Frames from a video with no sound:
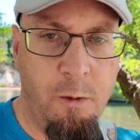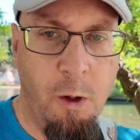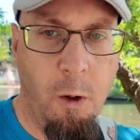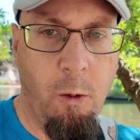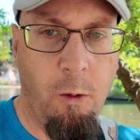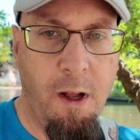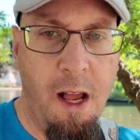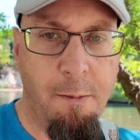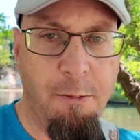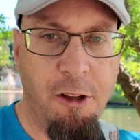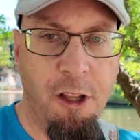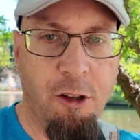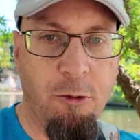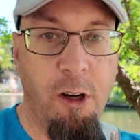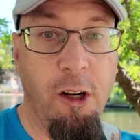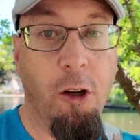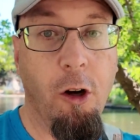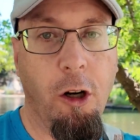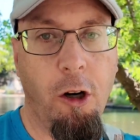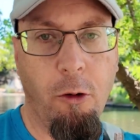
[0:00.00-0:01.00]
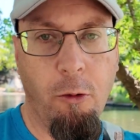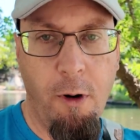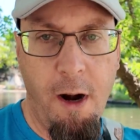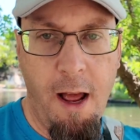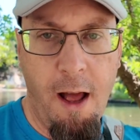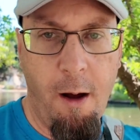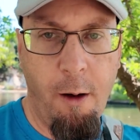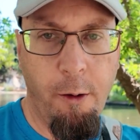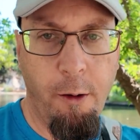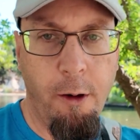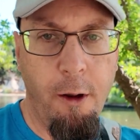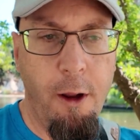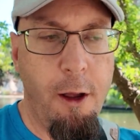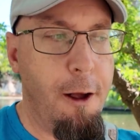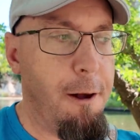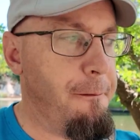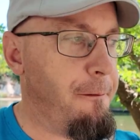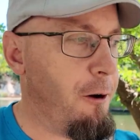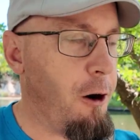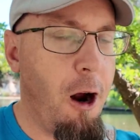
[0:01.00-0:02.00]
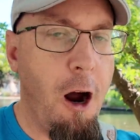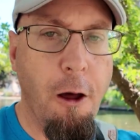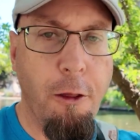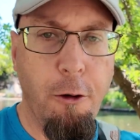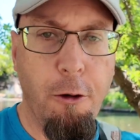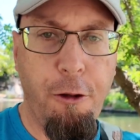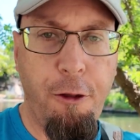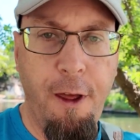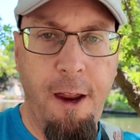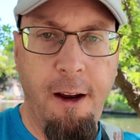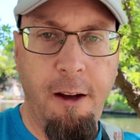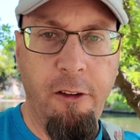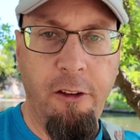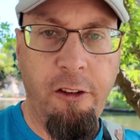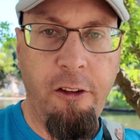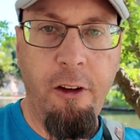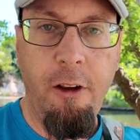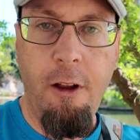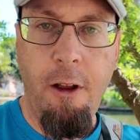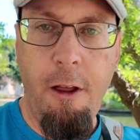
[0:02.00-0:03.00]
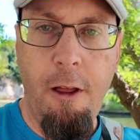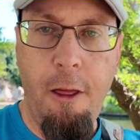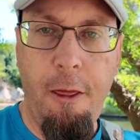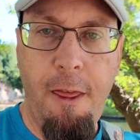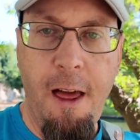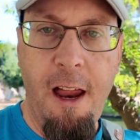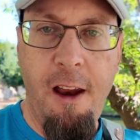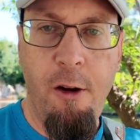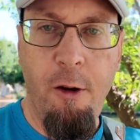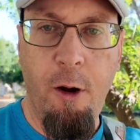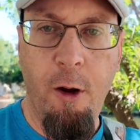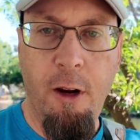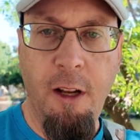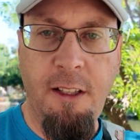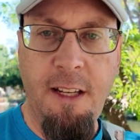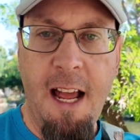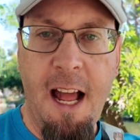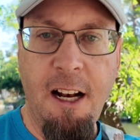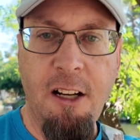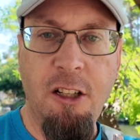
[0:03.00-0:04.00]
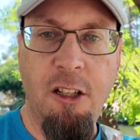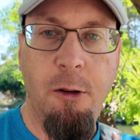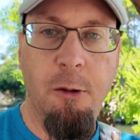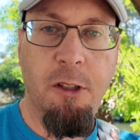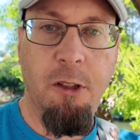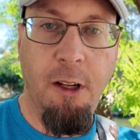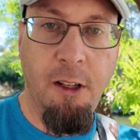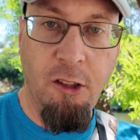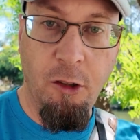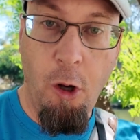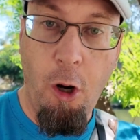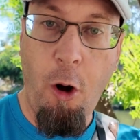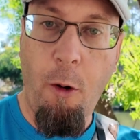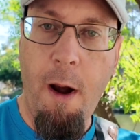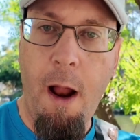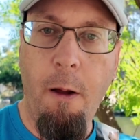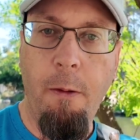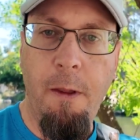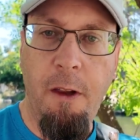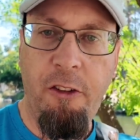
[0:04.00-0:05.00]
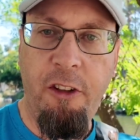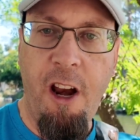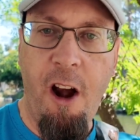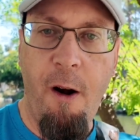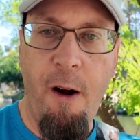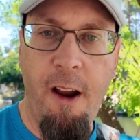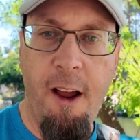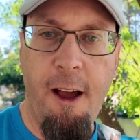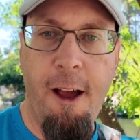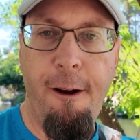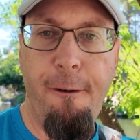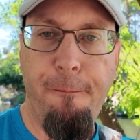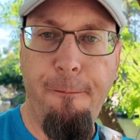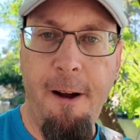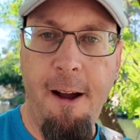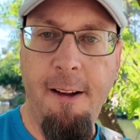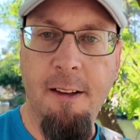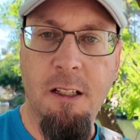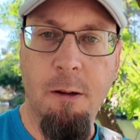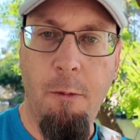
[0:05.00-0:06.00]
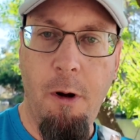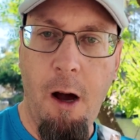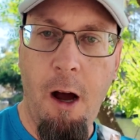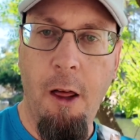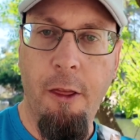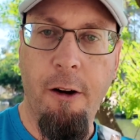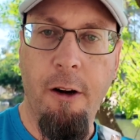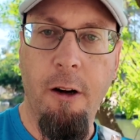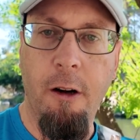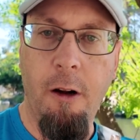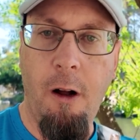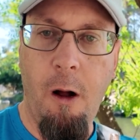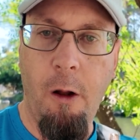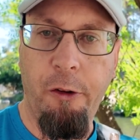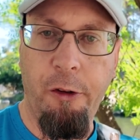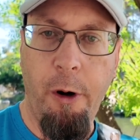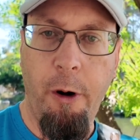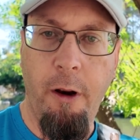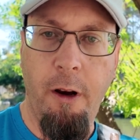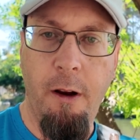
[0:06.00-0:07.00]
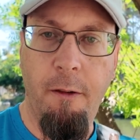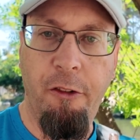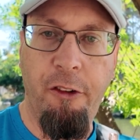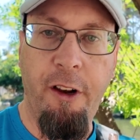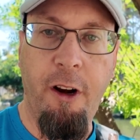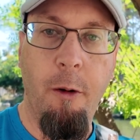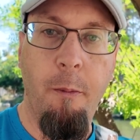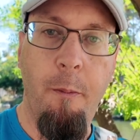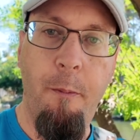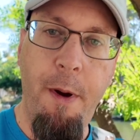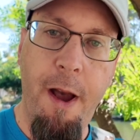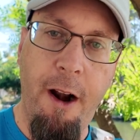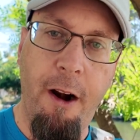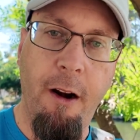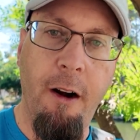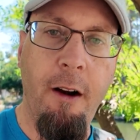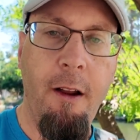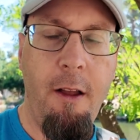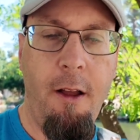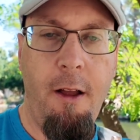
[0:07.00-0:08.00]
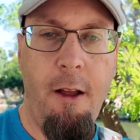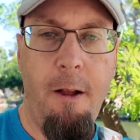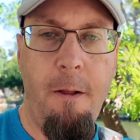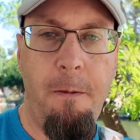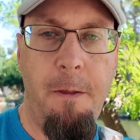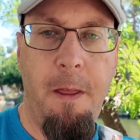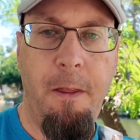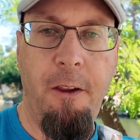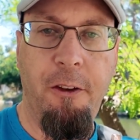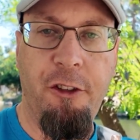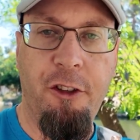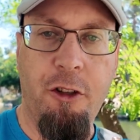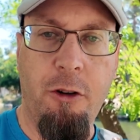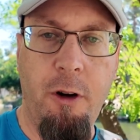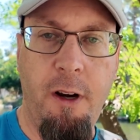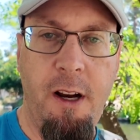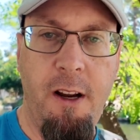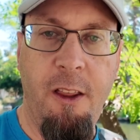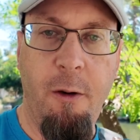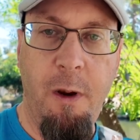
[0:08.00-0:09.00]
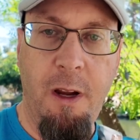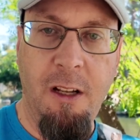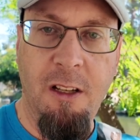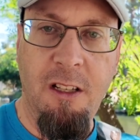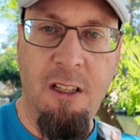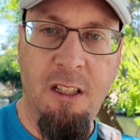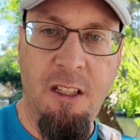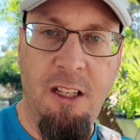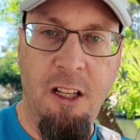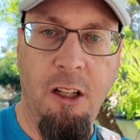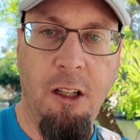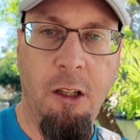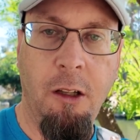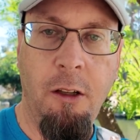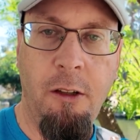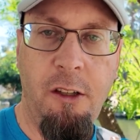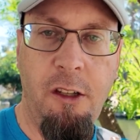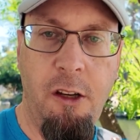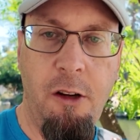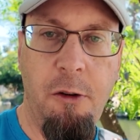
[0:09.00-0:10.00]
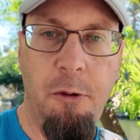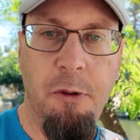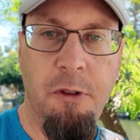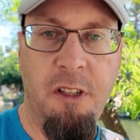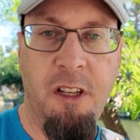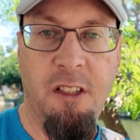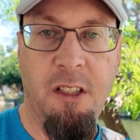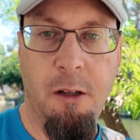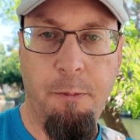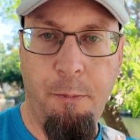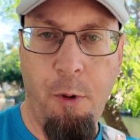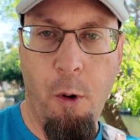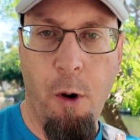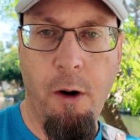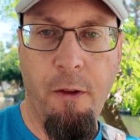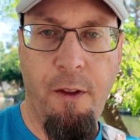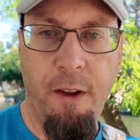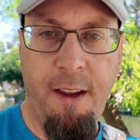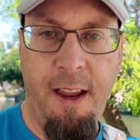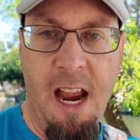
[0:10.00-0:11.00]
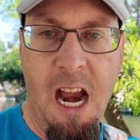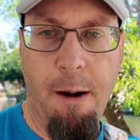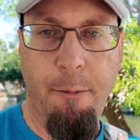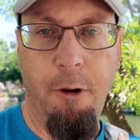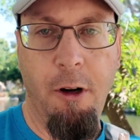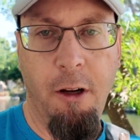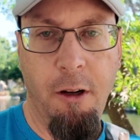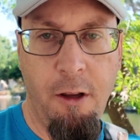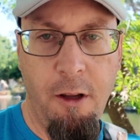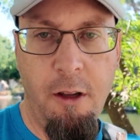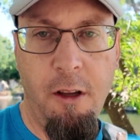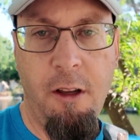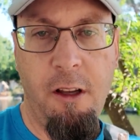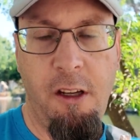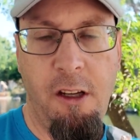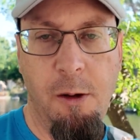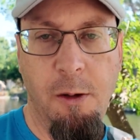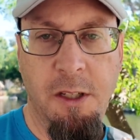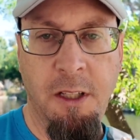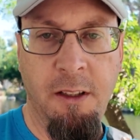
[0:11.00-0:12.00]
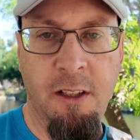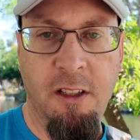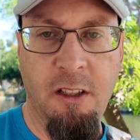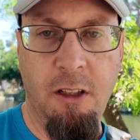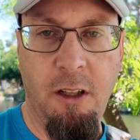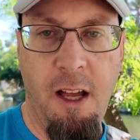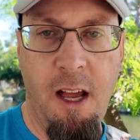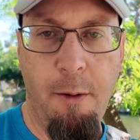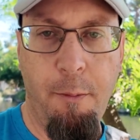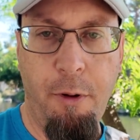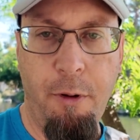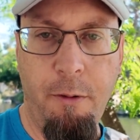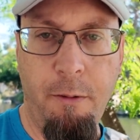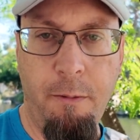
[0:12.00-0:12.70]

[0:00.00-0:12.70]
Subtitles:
don't clamp to the tree, look around for other things that you could attach to. So let's look around this area and find some other alternatives that are better than this tree that we can still use to support the camera using this clamp.